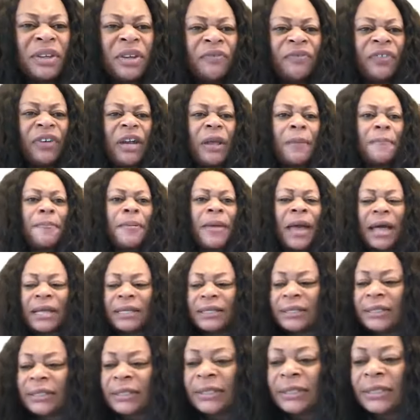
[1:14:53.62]

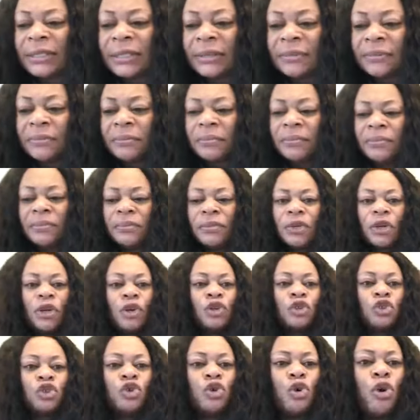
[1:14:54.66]
Philippians
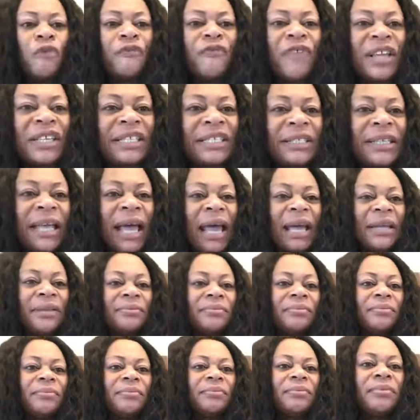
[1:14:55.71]
2 verse 10.
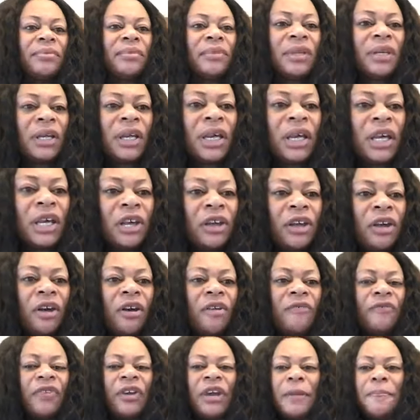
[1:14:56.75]

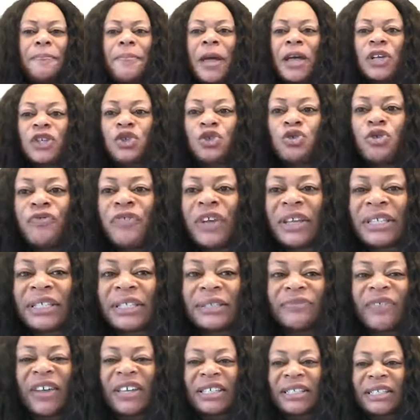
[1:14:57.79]
Philippians 2
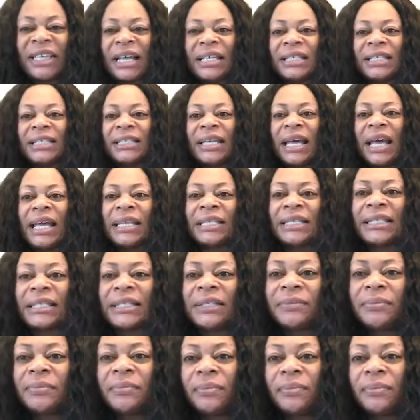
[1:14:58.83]
verse 10 says,